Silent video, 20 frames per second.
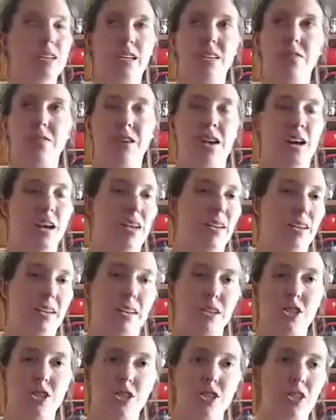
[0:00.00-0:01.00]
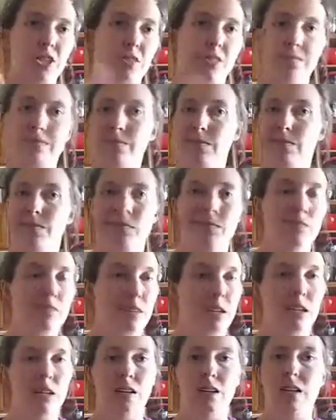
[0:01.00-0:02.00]
If not, next year,
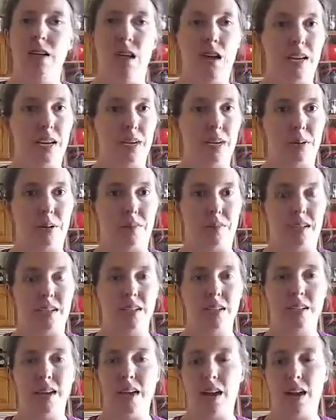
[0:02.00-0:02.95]
I'll get rid of it.